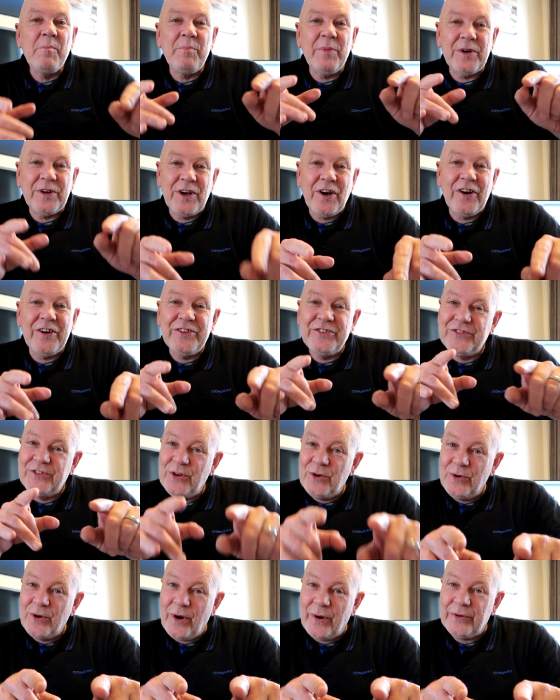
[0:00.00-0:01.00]
But guys
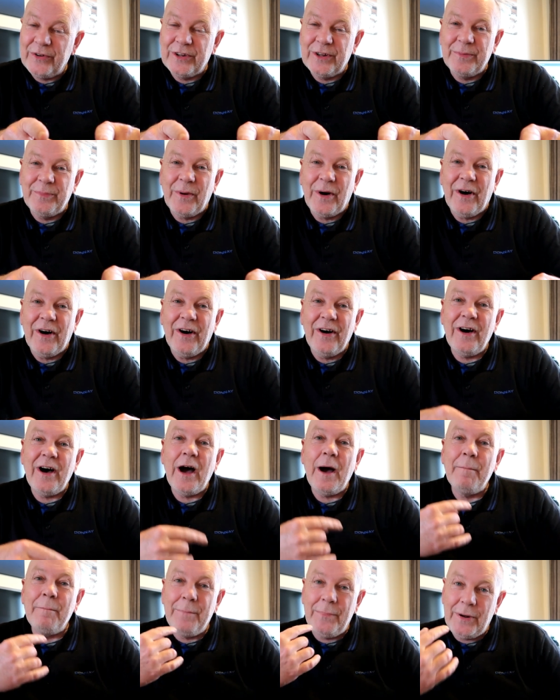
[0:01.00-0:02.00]
do go into the bar
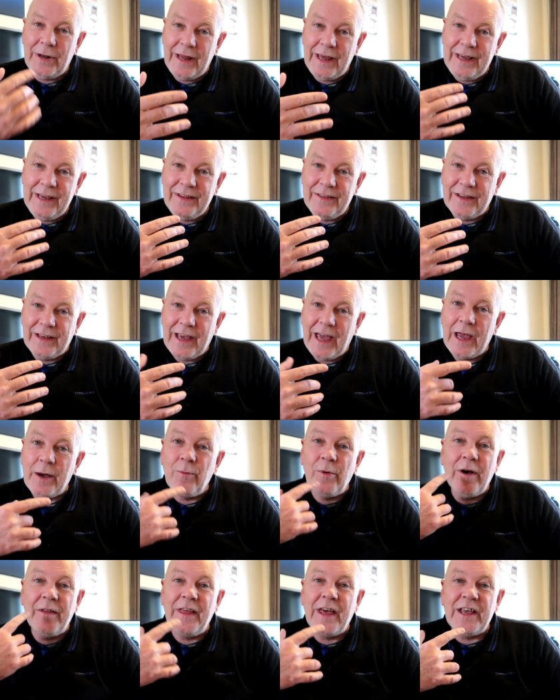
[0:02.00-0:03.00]
and play the
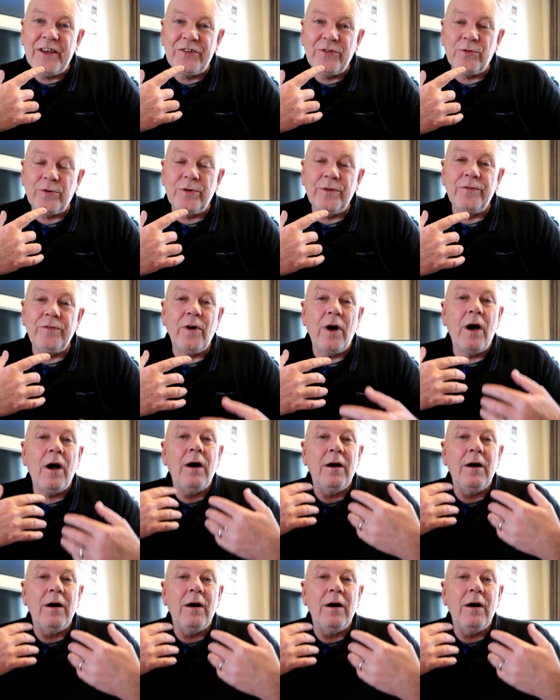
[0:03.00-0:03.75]
game where they're sort of,